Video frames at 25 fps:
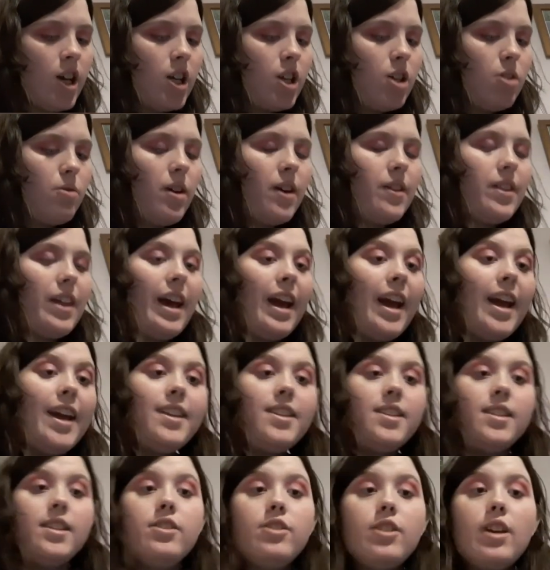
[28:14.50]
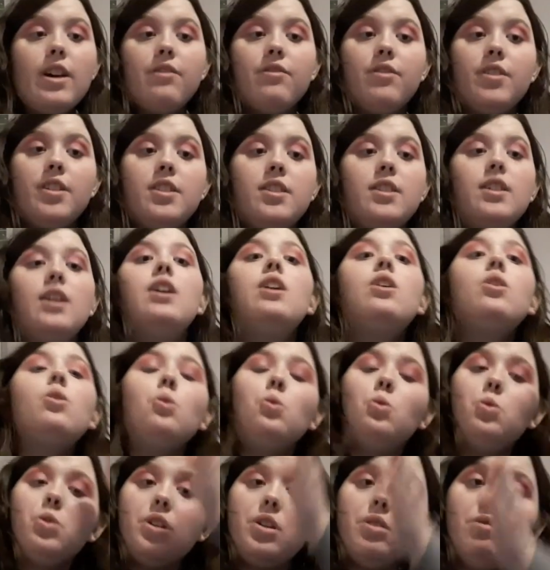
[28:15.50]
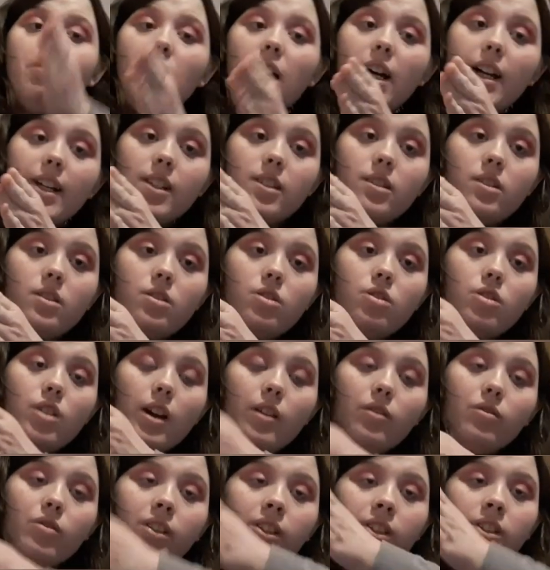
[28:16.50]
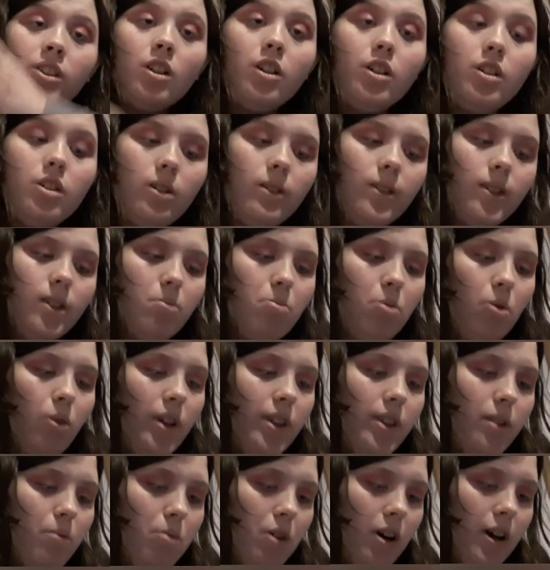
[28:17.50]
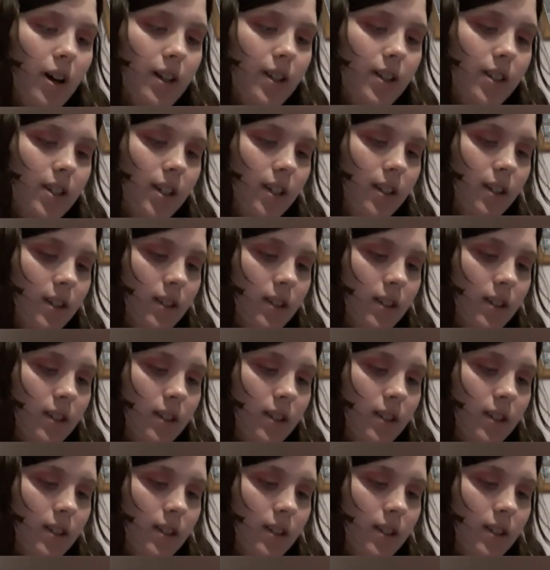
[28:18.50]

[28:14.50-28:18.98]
You either hated Jeffery Star or you liked Jeffery Star and you supported the brand.